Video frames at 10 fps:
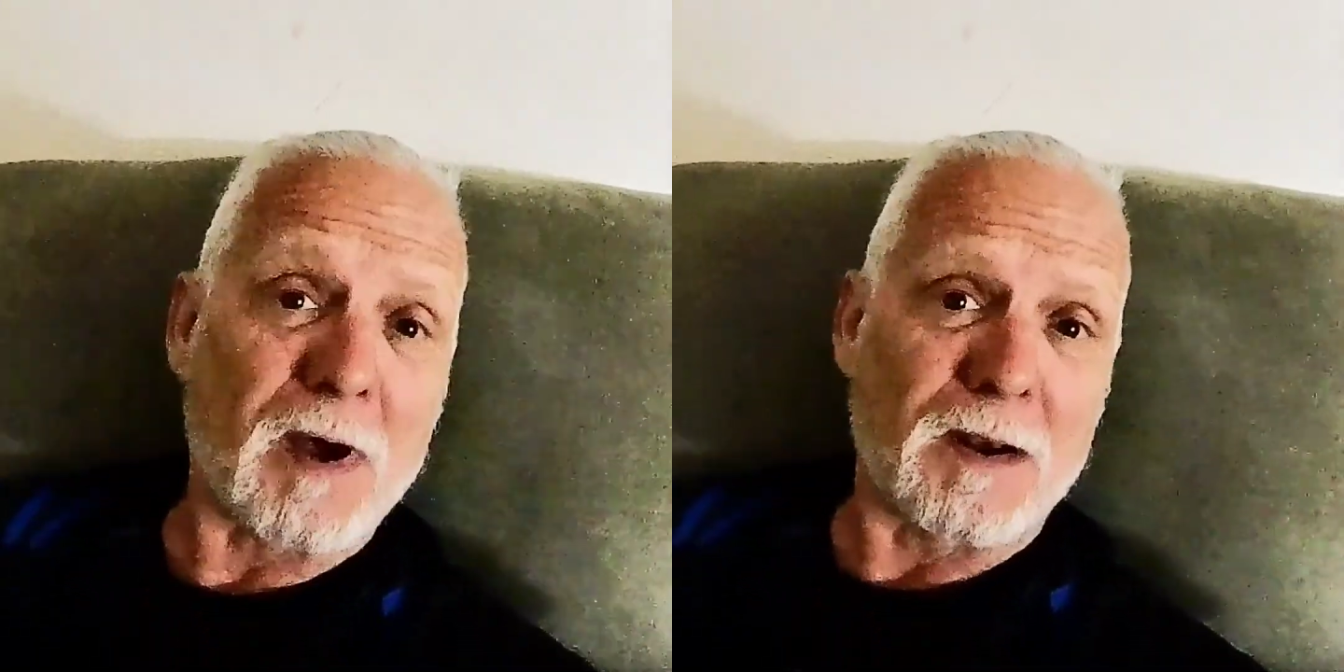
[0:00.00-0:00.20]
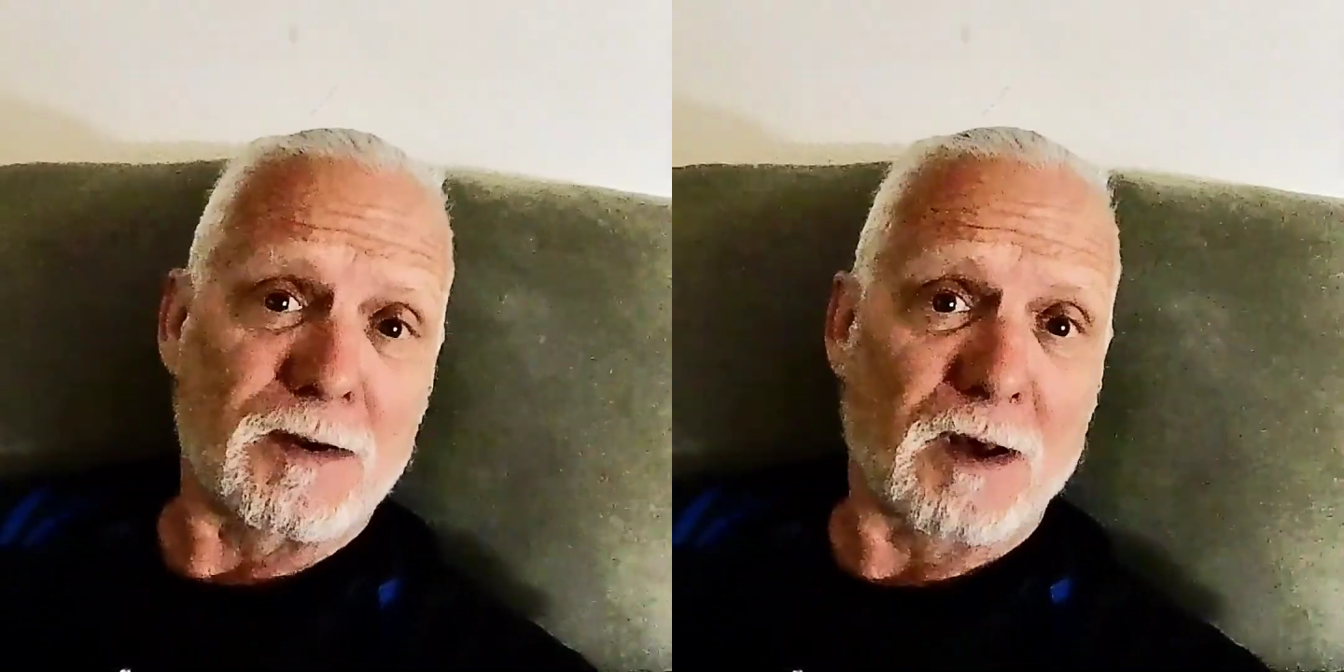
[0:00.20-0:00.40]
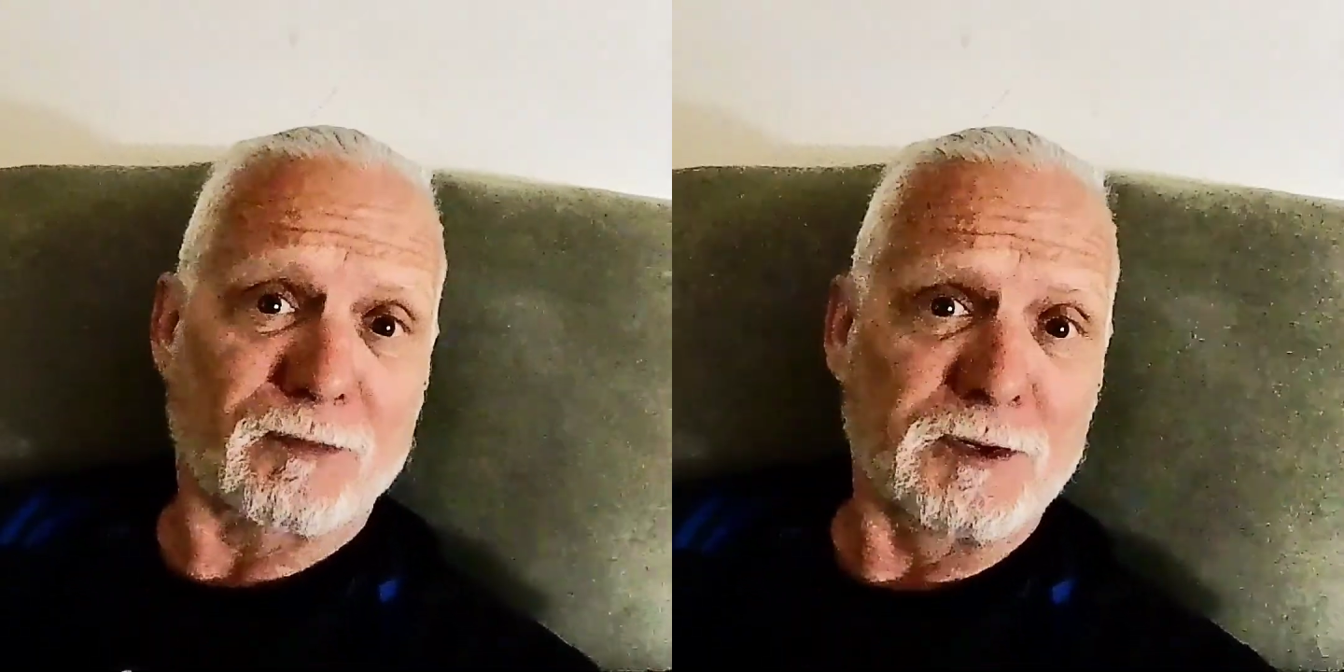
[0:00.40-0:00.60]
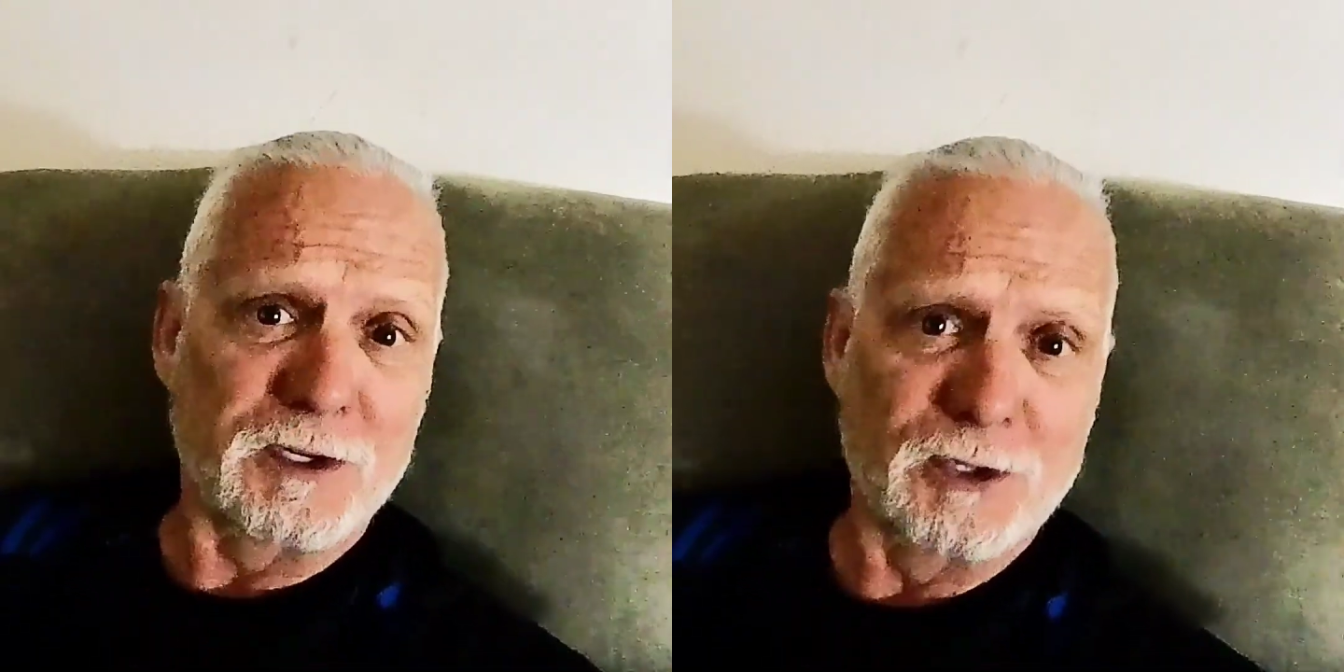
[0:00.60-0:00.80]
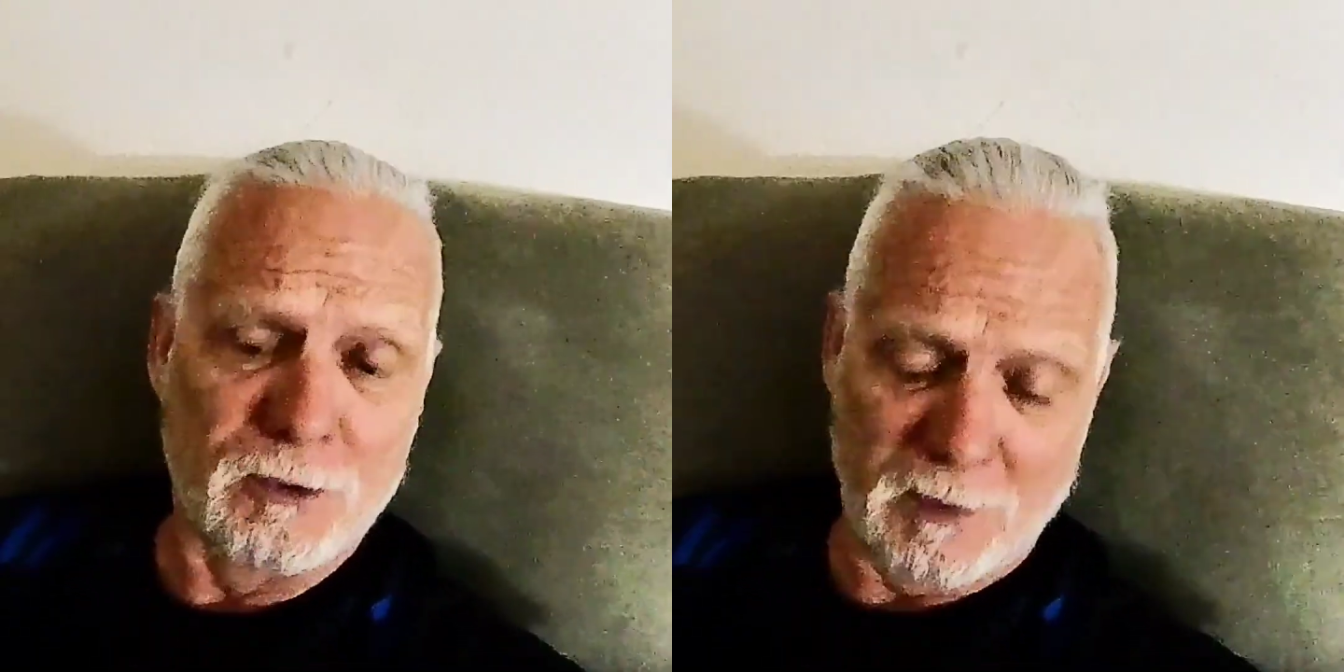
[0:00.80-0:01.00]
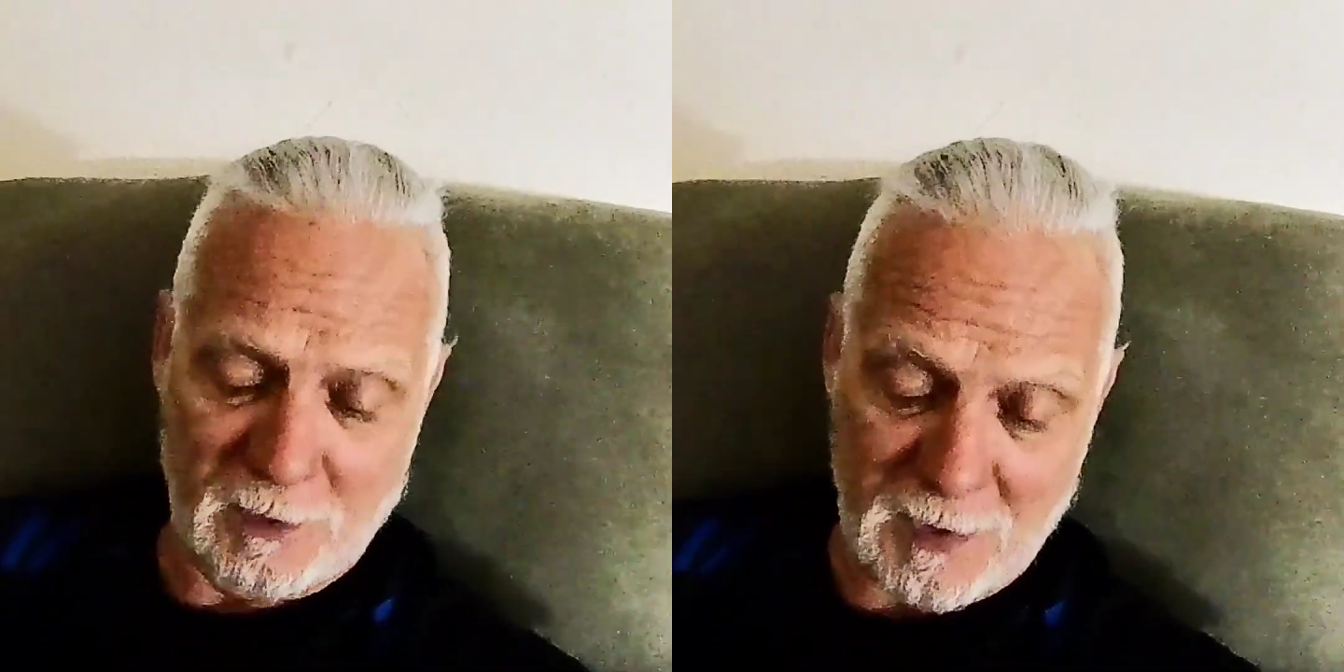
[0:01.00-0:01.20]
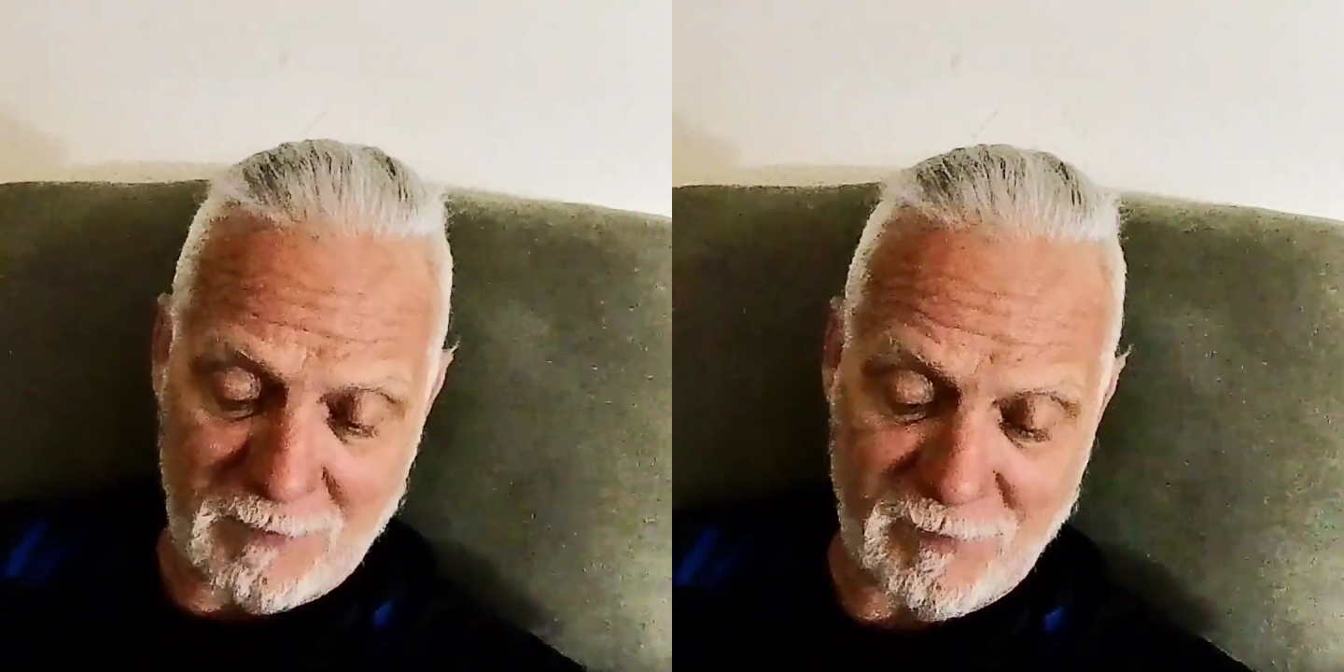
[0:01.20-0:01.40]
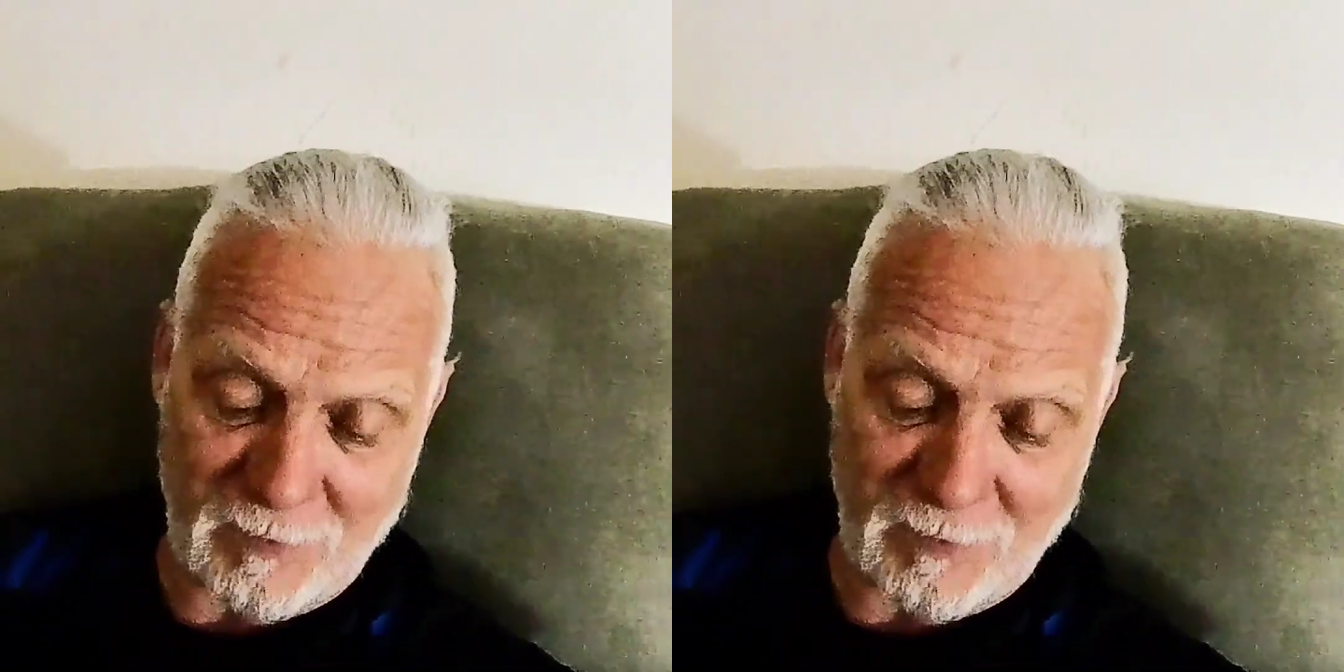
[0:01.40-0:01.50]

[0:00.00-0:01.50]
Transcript: got nothing to do in life